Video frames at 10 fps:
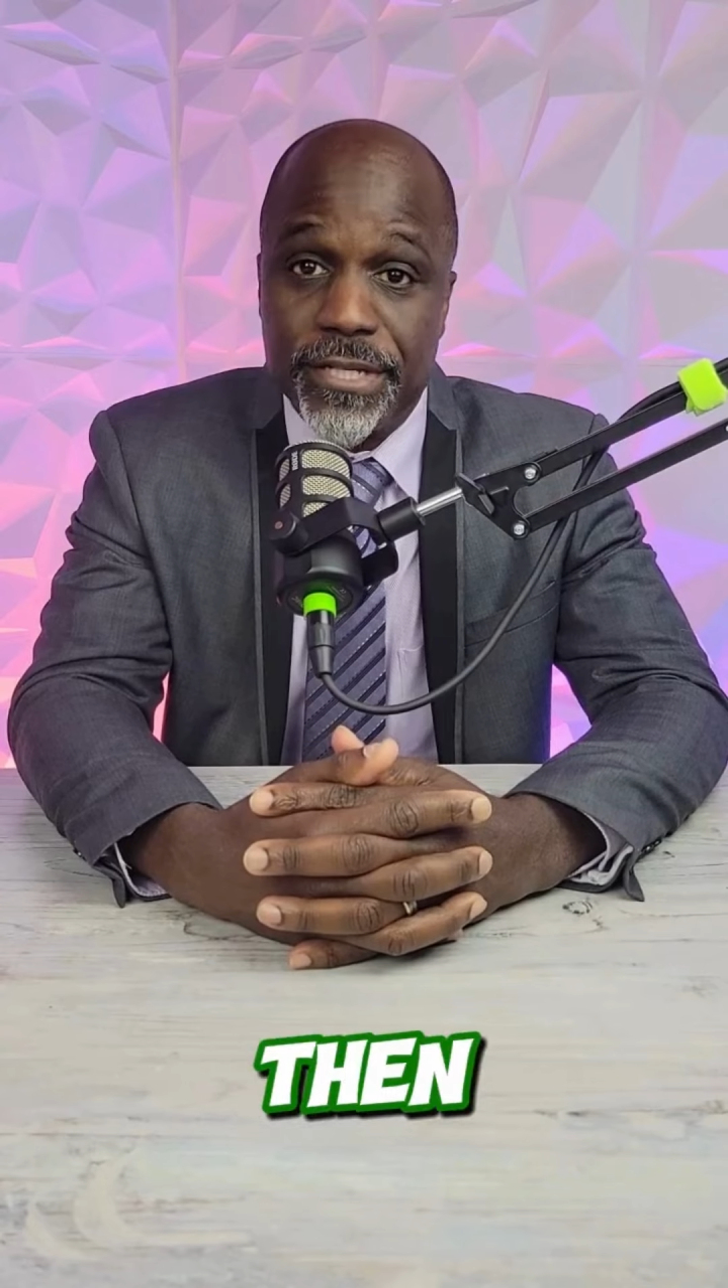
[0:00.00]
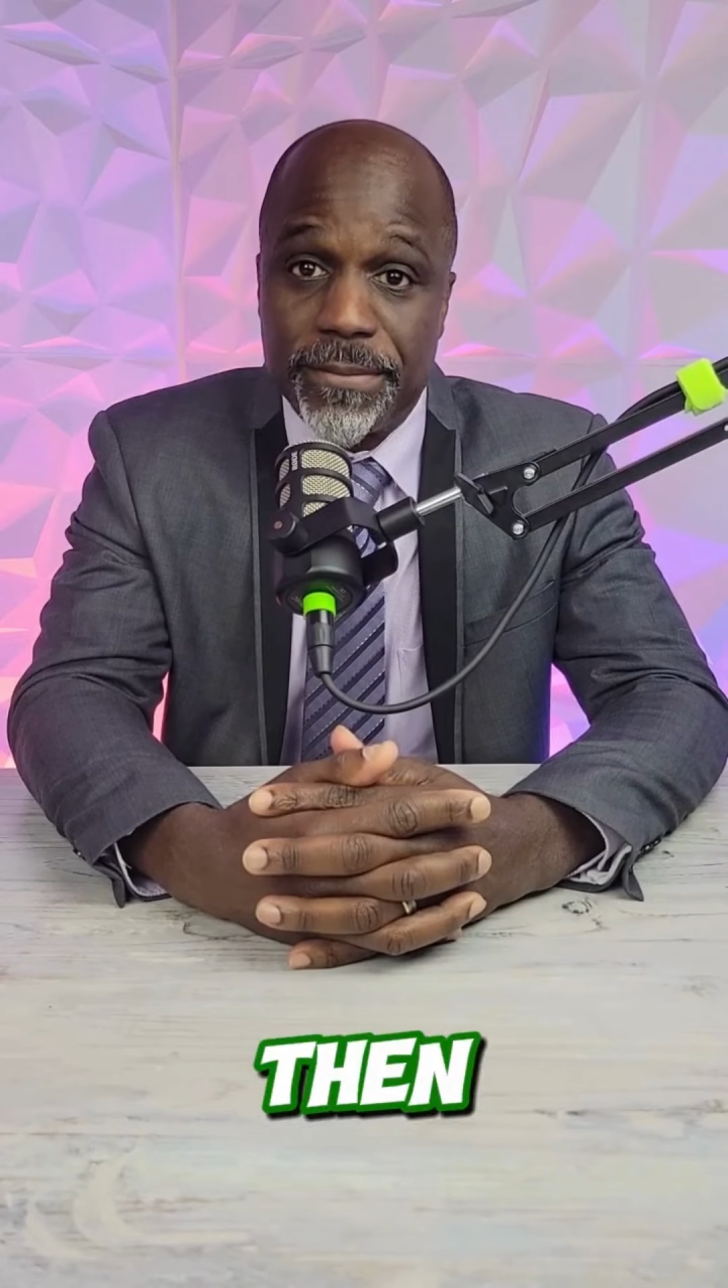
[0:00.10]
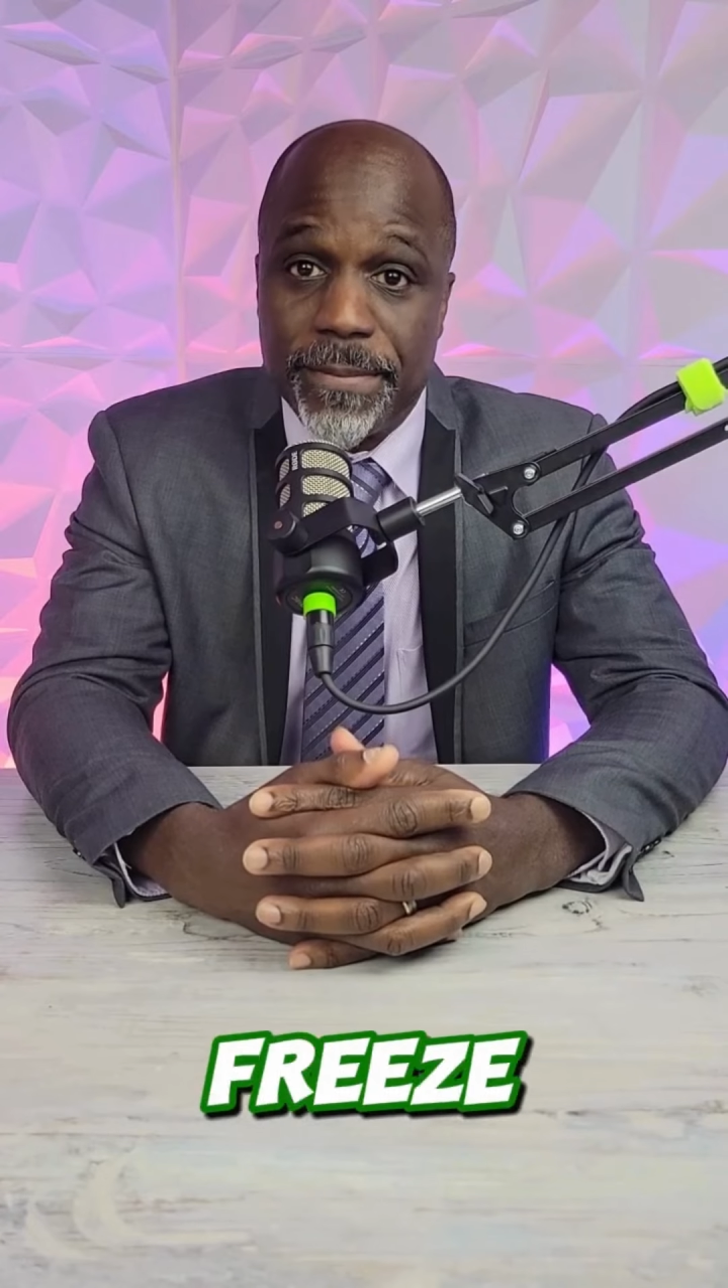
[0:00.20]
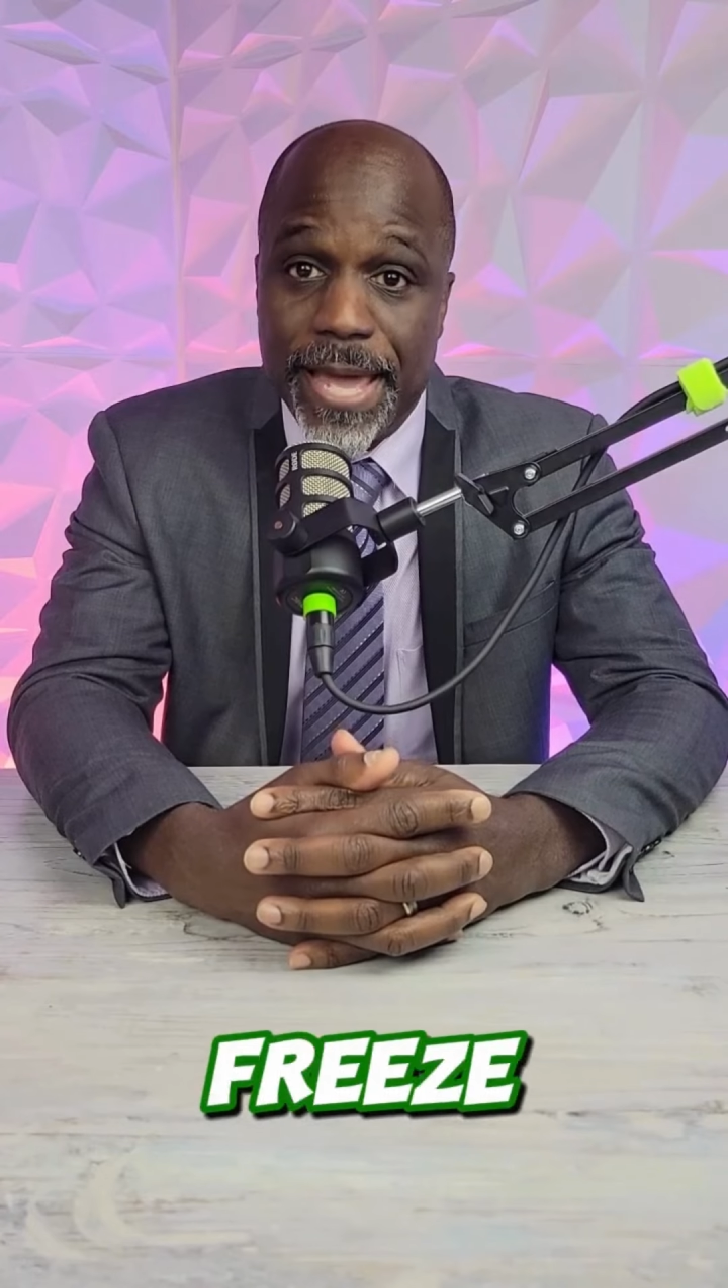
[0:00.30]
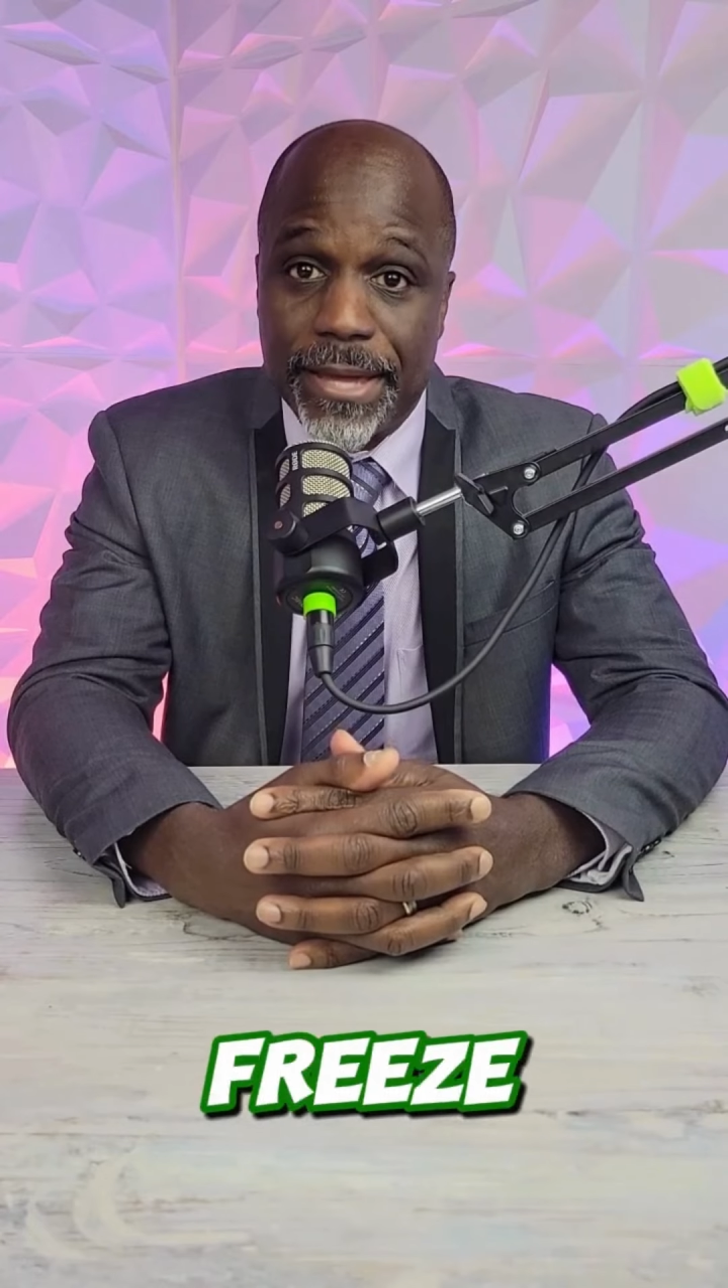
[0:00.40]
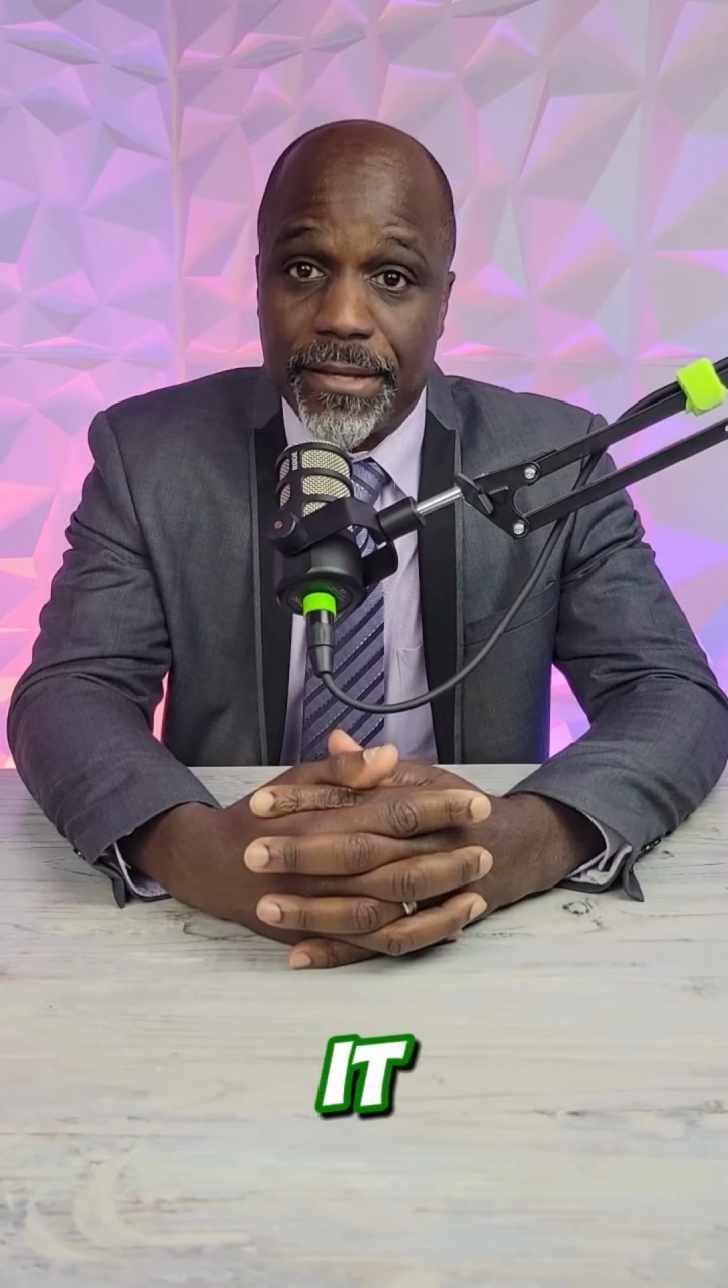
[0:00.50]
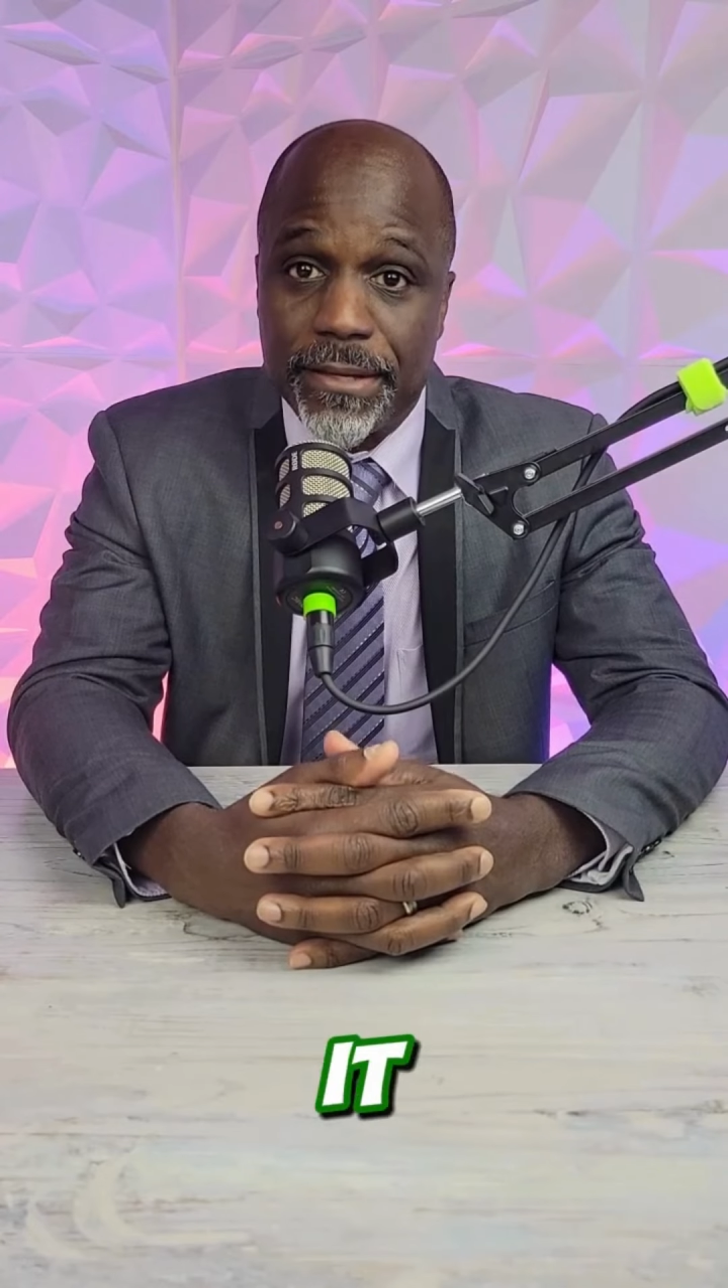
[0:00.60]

it back.